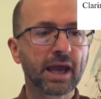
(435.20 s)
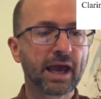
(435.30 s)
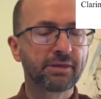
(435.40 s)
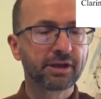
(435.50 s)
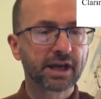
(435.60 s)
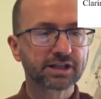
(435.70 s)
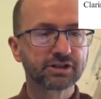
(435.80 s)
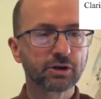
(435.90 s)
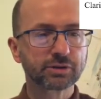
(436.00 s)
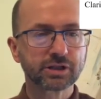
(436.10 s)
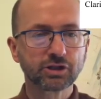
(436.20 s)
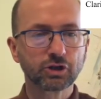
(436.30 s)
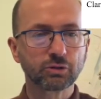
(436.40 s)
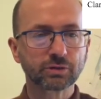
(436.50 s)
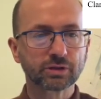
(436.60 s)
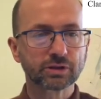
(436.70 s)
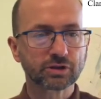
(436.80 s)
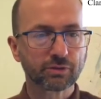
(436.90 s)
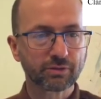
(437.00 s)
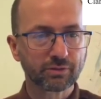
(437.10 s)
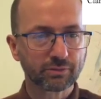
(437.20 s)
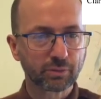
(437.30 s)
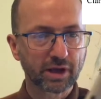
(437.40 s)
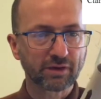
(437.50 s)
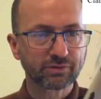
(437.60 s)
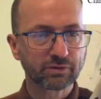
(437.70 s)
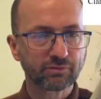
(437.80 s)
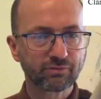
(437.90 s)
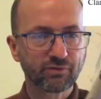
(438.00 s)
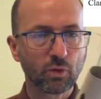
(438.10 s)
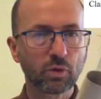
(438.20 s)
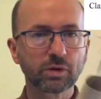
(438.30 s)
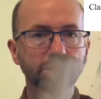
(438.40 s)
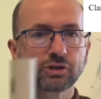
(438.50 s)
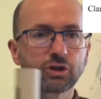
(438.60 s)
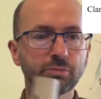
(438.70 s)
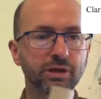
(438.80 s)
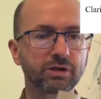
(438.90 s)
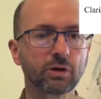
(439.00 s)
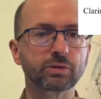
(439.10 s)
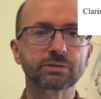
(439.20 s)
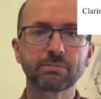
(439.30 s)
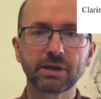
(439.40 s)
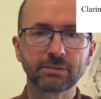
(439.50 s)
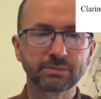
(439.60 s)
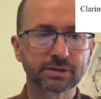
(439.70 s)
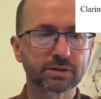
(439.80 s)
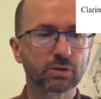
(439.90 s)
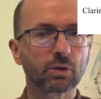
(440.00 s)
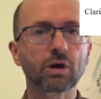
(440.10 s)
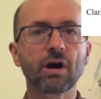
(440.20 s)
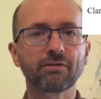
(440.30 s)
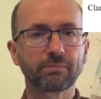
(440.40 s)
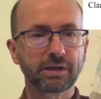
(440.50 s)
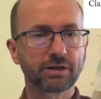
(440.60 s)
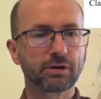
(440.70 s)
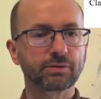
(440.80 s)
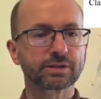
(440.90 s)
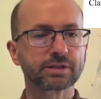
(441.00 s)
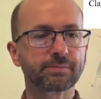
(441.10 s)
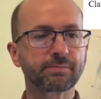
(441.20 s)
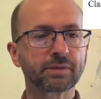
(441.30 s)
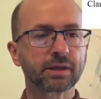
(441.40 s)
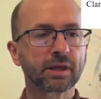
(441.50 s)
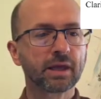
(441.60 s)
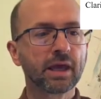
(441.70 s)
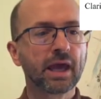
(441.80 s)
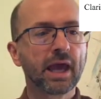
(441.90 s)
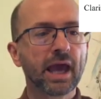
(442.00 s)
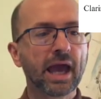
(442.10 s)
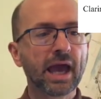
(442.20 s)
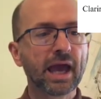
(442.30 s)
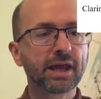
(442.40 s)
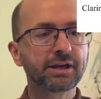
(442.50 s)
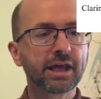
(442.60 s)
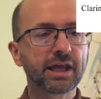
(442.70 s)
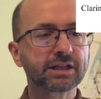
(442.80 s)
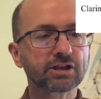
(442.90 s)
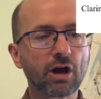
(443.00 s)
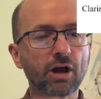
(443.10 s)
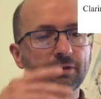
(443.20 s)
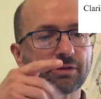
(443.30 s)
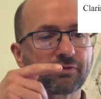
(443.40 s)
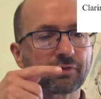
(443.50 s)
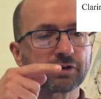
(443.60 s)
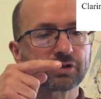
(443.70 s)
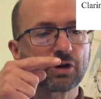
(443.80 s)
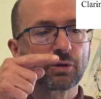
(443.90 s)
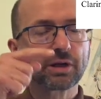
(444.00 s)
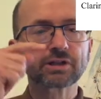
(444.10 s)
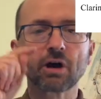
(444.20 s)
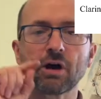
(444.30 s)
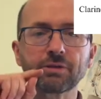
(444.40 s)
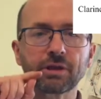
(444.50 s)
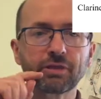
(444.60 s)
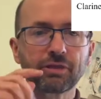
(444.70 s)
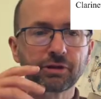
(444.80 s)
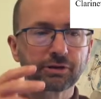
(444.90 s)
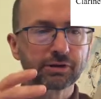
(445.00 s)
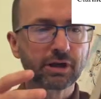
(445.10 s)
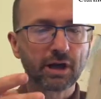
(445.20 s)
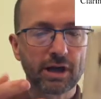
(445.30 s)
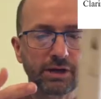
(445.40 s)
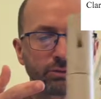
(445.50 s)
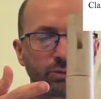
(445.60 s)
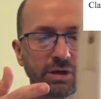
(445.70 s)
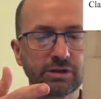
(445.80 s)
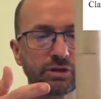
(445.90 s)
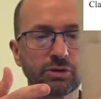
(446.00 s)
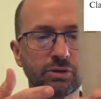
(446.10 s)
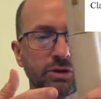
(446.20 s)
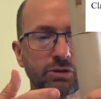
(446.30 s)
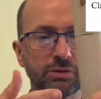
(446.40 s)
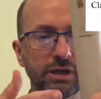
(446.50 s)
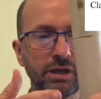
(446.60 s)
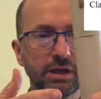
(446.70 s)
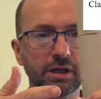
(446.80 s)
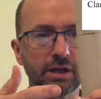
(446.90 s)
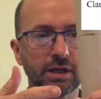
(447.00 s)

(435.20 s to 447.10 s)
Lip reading: and the next note is a 2. So that we have 4 2-beat notes, minims or half-beat notes. And it's on, the first note is on the 3rd line, 1, 2, 3,